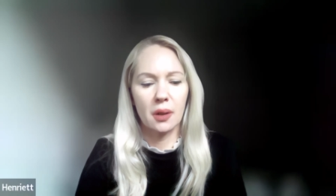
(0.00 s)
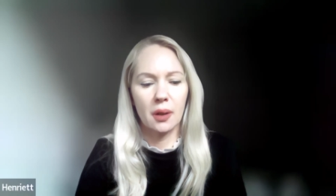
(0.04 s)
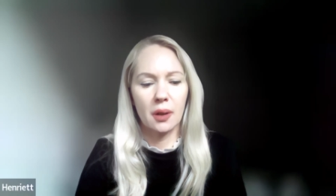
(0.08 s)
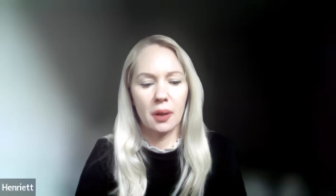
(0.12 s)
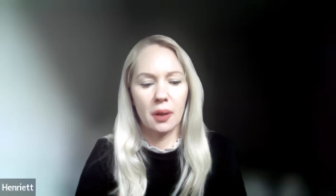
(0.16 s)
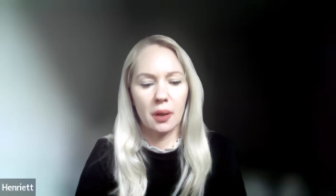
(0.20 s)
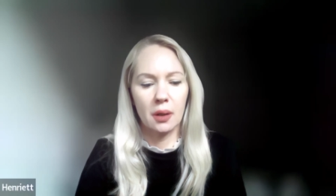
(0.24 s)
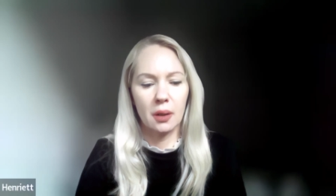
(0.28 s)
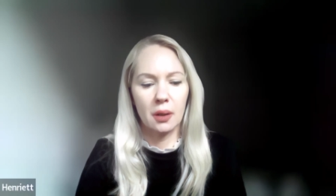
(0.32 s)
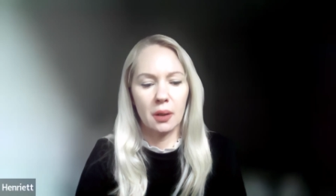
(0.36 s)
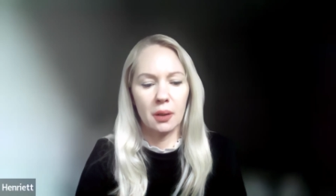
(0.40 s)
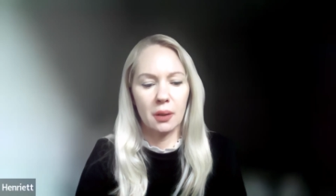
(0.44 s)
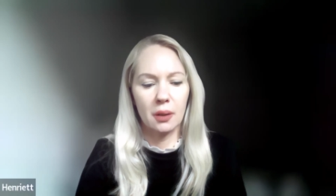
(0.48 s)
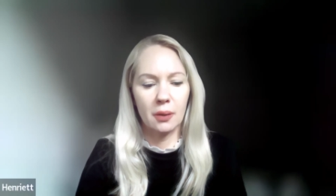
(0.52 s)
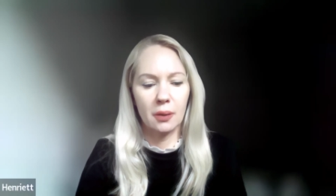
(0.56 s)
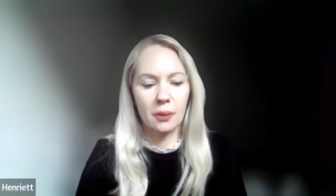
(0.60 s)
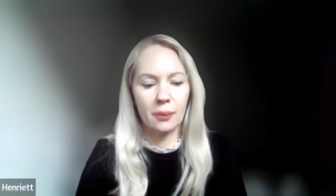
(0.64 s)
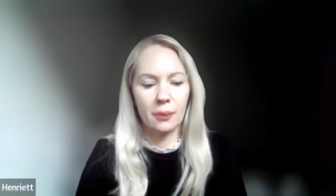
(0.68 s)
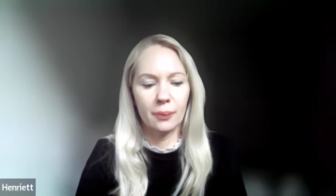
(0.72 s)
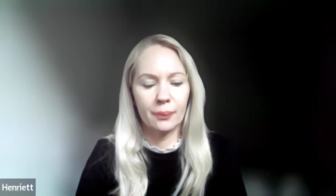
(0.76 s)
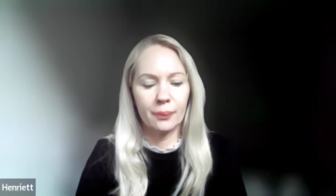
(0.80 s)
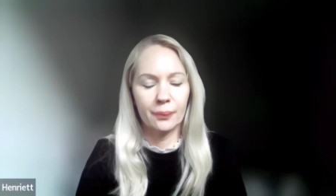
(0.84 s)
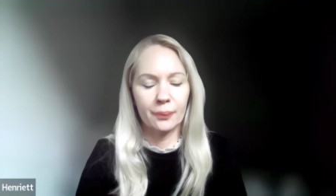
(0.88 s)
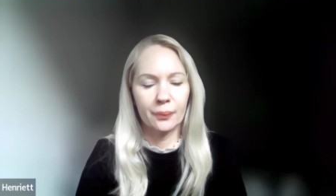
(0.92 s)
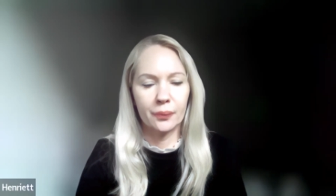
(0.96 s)

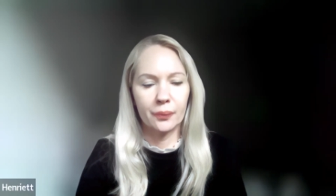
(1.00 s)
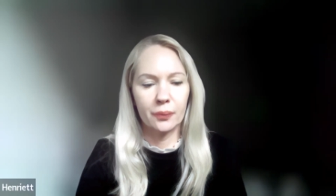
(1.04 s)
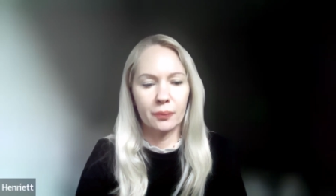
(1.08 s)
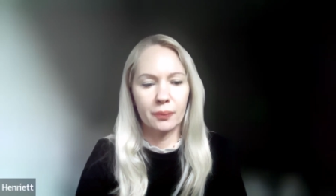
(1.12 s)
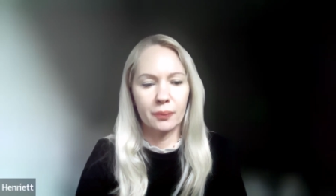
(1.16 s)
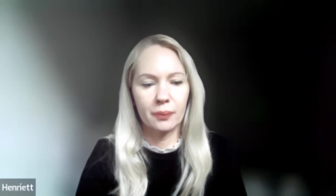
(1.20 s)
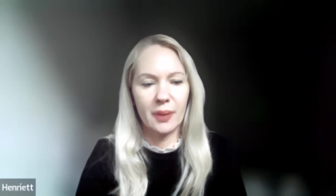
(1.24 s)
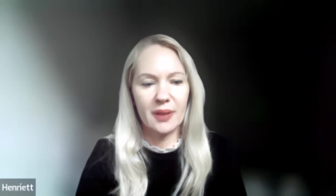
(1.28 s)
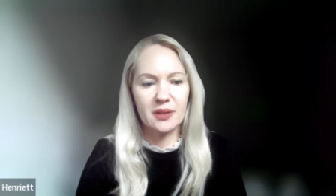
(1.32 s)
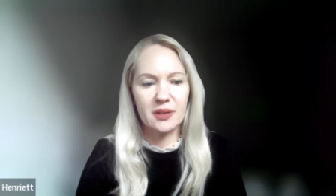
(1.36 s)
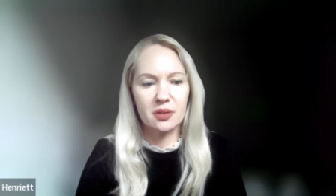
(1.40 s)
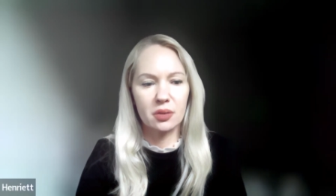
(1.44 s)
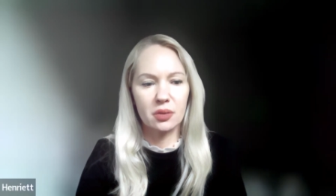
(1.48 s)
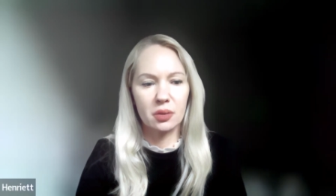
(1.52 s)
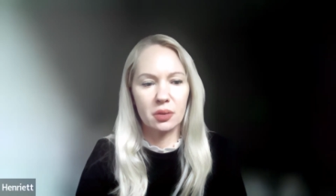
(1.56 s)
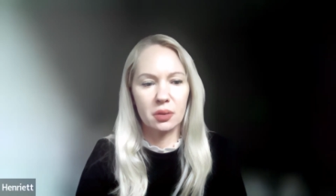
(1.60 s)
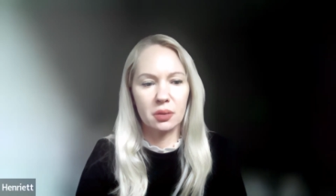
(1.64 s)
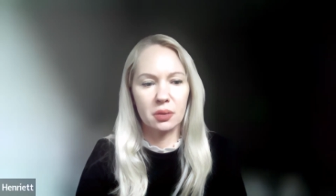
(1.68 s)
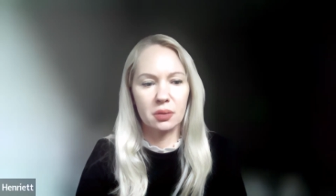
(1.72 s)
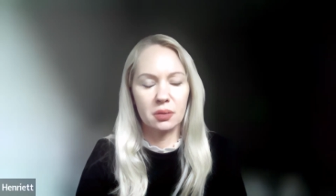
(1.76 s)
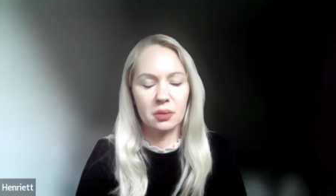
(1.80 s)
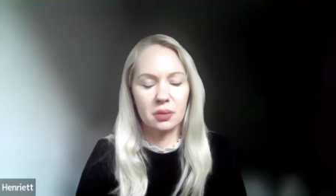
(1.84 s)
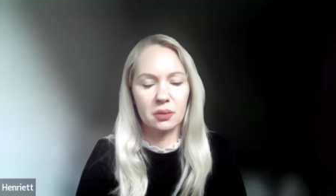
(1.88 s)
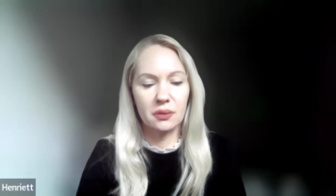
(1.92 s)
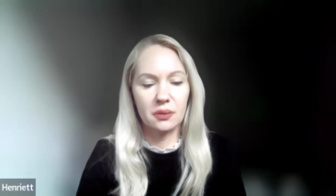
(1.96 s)
Um, based
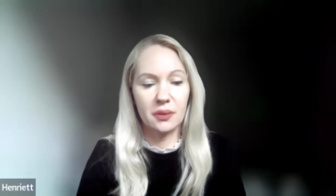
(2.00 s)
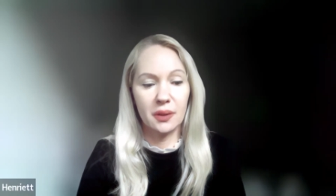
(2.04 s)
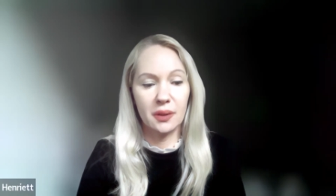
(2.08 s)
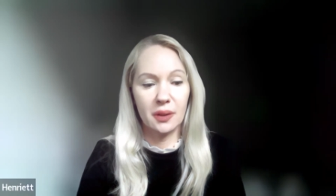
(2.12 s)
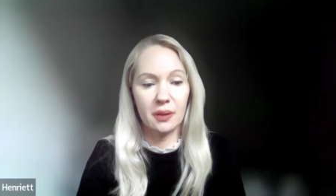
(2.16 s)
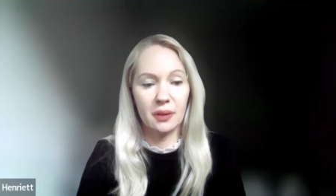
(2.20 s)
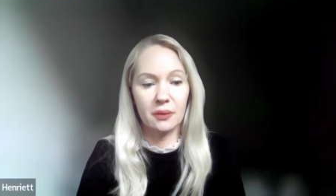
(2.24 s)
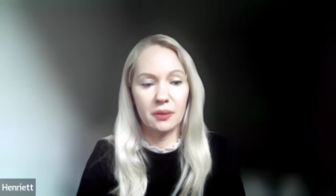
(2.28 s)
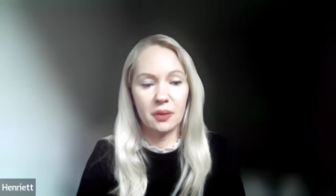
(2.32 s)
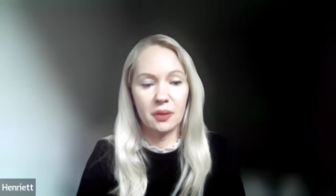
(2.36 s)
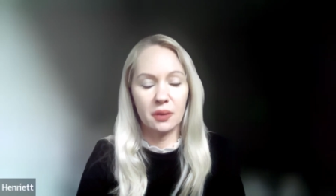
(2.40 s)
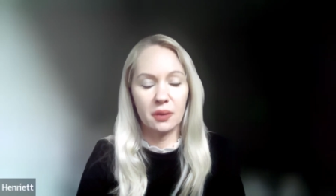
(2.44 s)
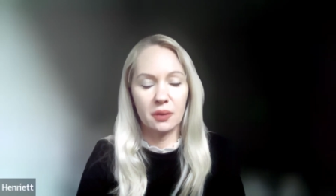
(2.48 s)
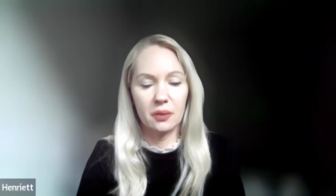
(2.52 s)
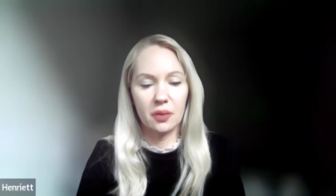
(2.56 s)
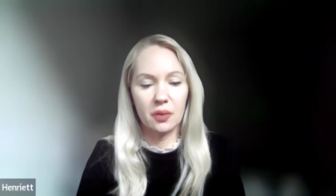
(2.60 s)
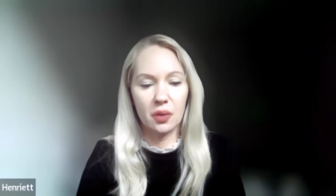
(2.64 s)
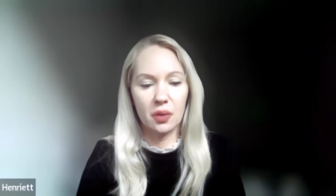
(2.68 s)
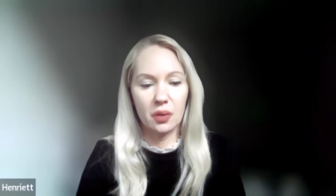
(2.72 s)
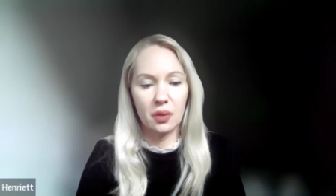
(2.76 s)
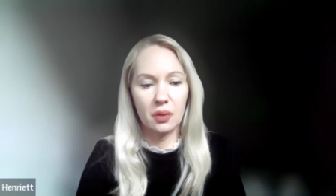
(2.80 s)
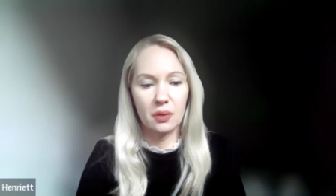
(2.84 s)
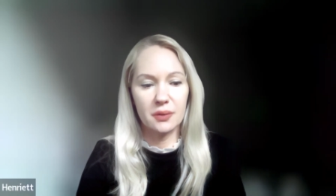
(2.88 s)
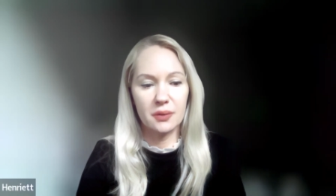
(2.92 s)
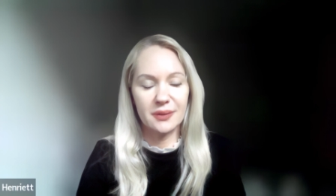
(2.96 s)
on the, the,
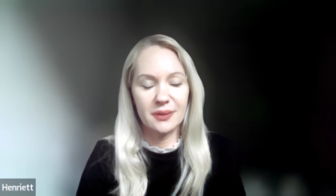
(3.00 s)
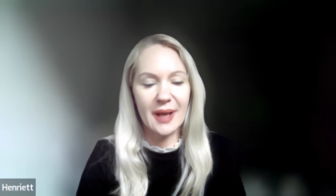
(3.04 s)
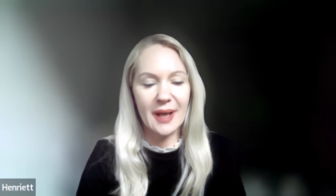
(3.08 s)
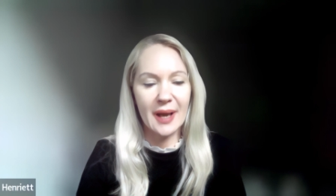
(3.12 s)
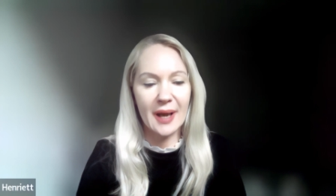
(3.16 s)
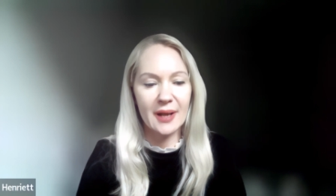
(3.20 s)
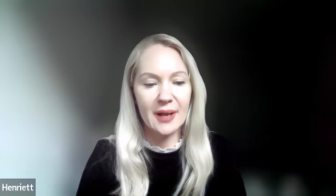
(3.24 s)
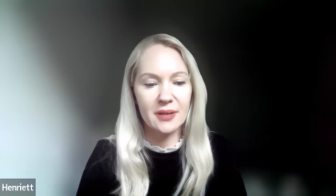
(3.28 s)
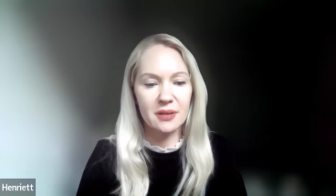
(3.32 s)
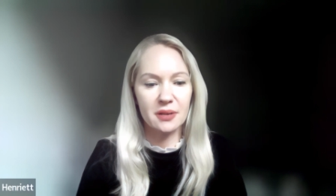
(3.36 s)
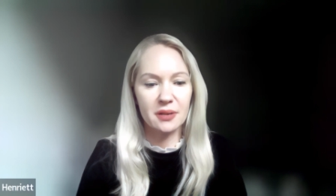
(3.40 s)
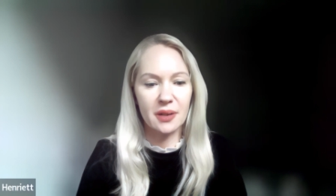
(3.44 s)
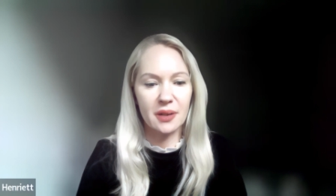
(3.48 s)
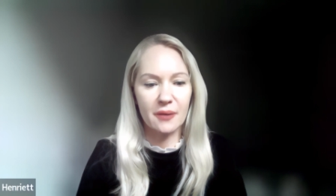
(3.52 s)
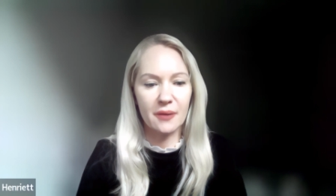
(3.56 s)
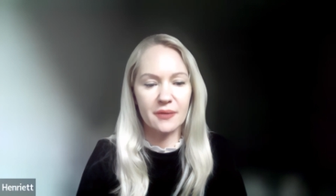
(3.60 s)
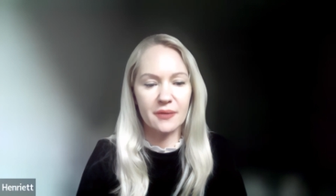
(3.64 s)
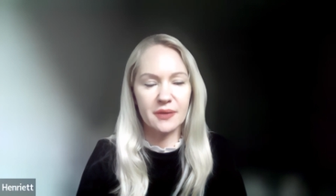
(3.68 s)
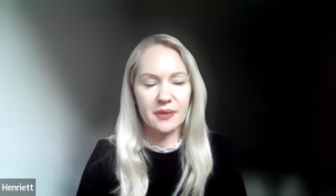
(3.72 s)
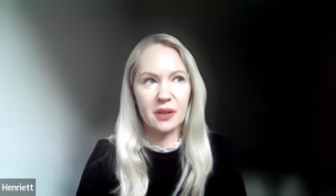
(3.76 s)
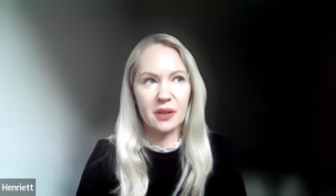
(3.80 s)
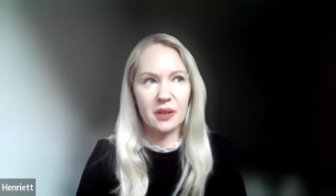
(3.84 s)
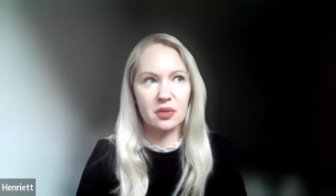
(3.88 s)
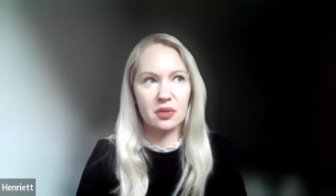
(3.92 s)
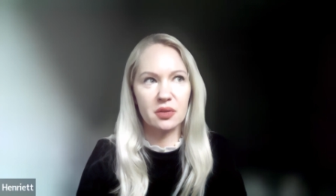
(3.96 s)
the stats that I've
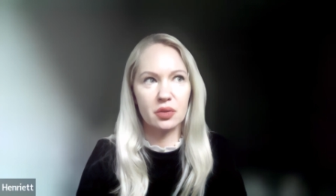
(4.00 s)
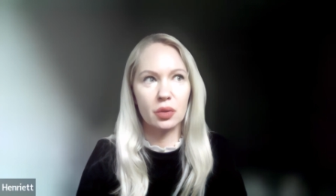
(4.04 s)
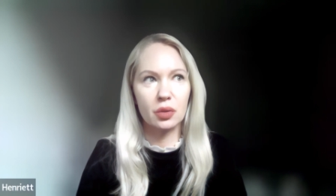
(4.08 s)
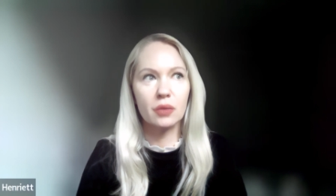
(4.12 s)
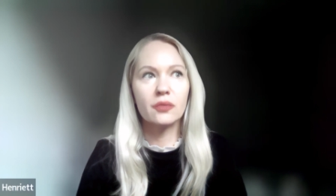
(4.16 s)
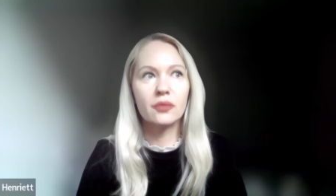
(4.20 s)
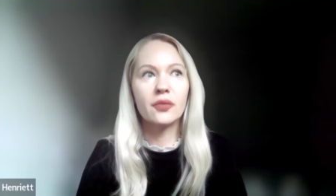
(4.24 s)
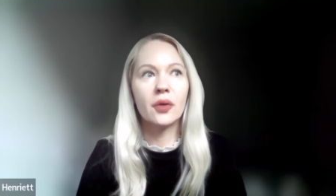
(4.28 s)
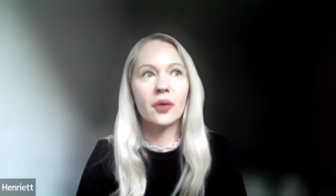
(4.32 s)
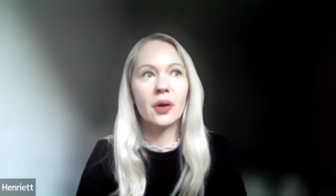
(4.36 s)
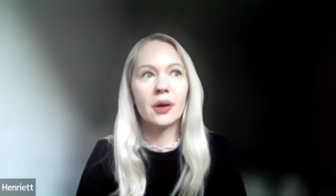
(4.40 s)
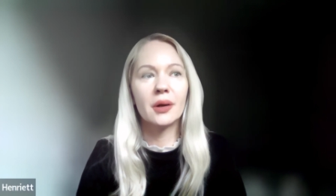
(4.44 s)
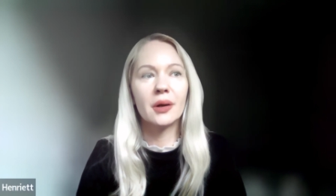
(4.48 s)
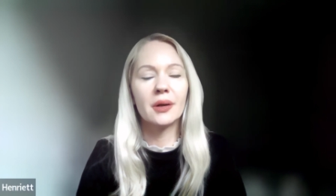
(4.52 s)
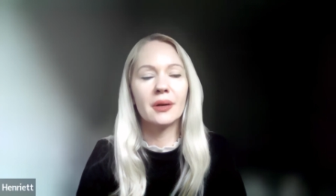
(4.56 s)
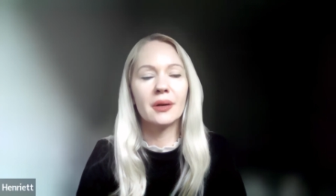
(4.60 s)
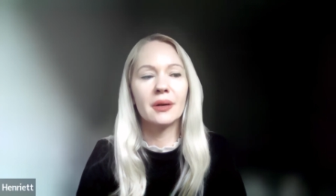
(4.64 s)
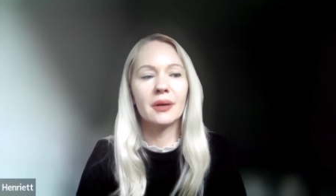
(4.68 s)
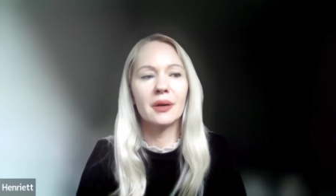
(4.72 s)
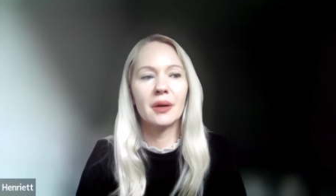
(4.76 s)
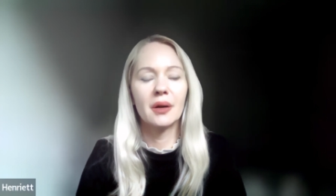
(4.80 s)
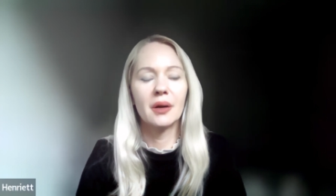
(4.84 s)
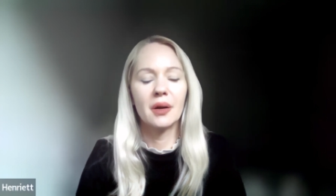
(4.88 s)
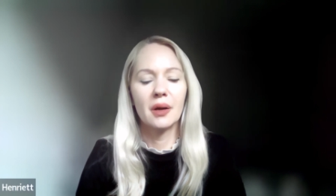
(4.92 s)
seen so far,